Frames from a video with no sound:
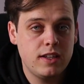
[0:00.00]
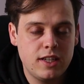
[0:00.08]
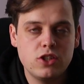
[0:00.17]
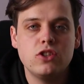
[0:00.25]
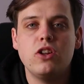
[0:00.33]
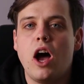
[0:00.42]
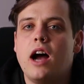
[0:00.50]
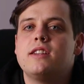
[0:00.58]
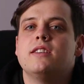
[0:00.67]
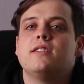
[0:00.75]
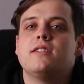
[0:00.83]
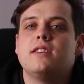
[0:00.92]
digital
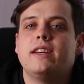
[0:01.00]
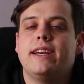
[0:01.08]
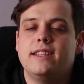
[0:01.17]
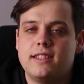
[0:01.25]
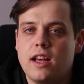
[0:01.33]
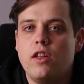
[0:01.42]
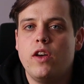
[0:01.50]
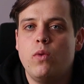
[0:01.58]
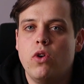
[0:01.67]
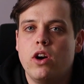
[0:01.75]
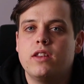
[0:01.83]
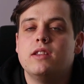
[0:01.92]
artists can sell their
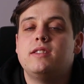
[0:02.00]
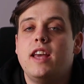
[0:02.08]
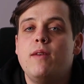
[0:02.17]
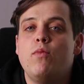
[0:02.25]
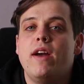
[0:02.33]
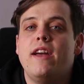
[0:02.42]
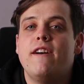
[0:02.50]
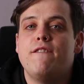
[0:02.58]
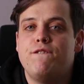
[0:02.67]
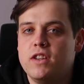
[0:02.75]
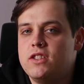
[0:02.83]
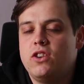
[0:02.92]
work the same way
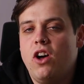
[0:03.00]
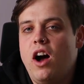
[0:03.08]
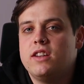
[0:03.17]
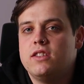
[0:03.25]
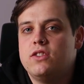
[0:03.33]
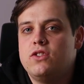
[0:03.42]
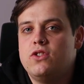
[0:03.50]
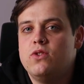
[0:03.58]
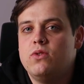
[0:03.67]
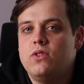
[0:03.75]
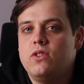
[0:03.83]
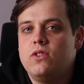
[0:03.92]
physical artists
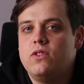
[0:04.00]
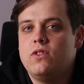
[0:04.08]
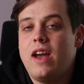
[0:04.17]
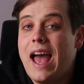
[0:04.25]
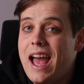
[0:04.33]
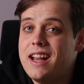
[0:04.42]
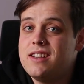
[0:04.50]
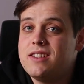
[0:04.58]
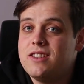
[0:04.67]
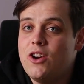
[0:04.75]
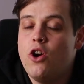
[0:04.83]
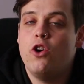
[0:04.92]
do,
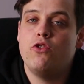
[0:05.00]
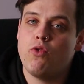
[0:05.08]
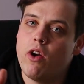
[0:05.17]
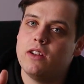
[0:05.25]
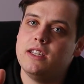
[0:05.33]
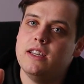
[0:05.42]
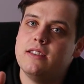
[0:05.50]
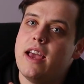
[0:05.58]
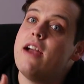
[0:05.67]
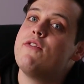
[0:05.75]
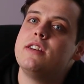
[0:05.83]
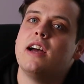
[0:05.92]
and earn royalties
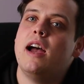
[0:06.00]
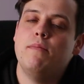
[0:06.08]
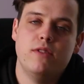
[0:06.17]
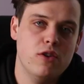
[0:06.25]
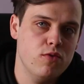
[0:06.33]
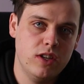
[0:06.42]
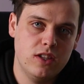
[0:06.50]
every time they're